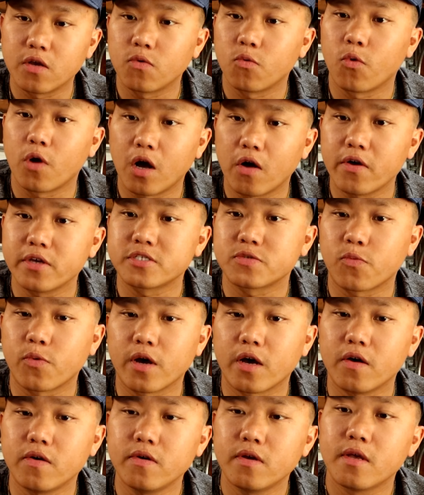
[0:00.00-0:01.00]
well as
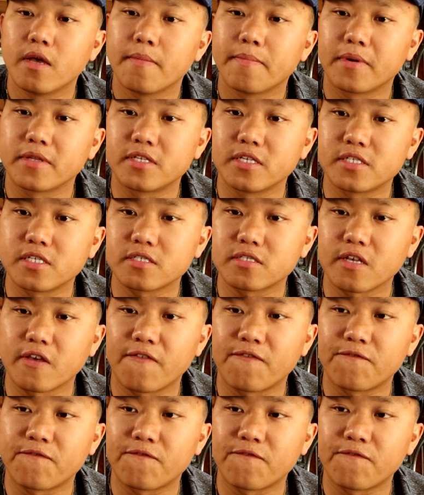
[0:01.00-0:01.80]
well. But this is the